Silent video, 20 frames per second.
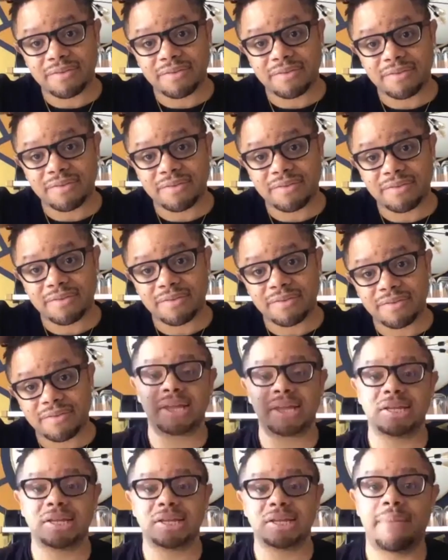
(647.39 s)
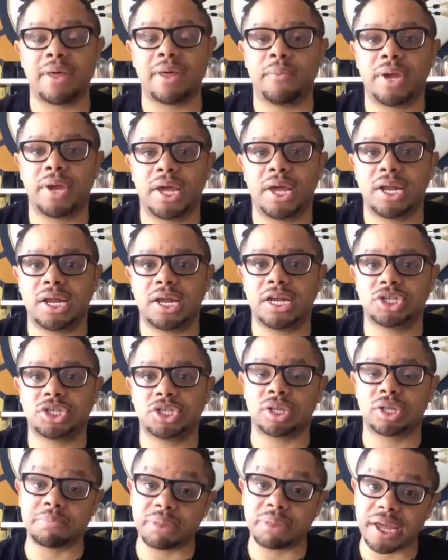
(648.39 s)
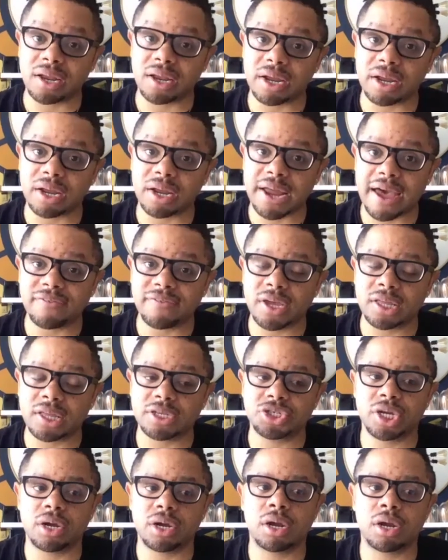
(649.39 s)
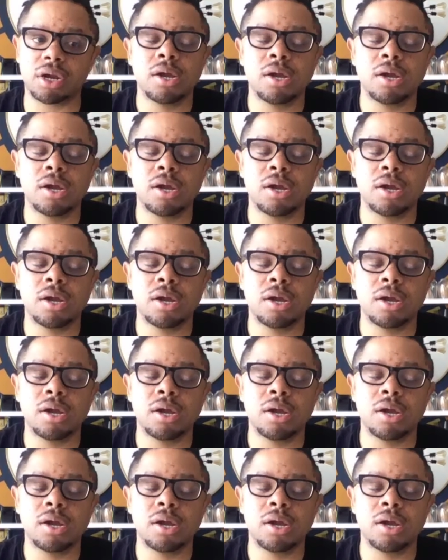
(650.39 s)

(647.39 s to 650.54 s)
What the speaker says: at least not in the time that we had initially planned on having it this year.